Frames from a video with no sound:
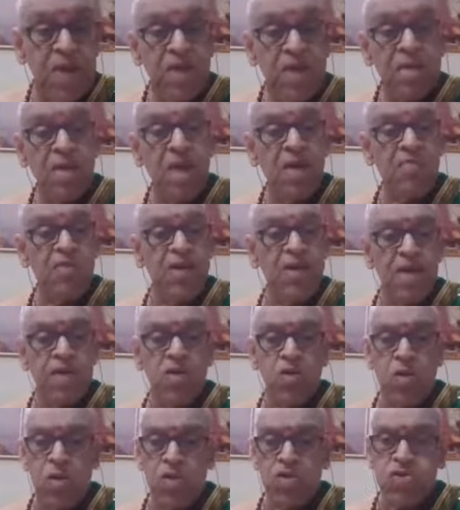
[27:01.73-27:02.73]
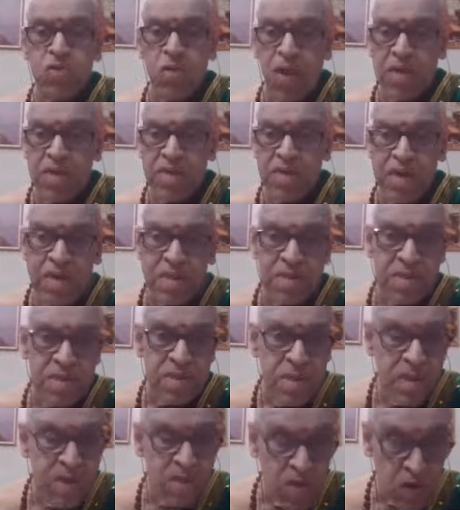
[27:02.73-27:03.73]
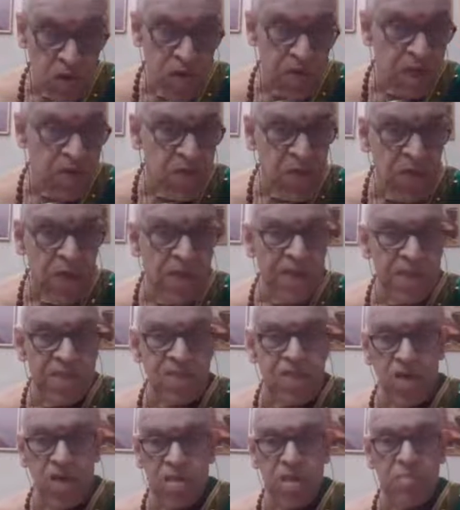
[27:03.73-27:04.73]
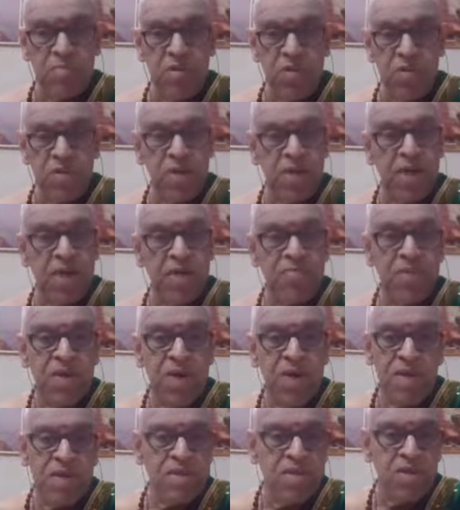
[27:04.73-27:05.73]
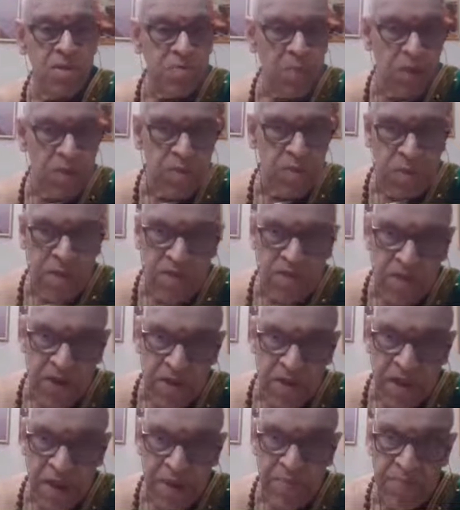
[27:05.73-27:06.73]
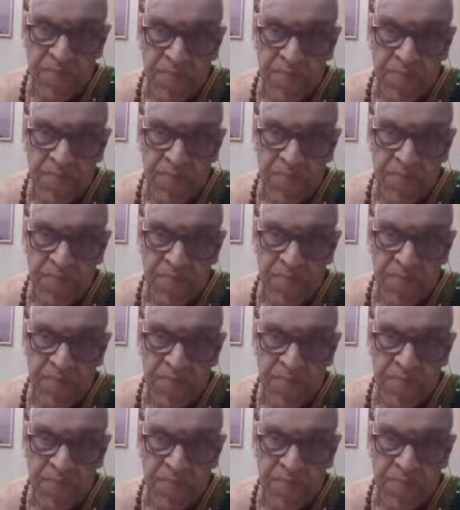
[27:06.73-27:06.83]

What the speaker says: Devi at close quarters so that you can enjoy the beauty is not possible for them.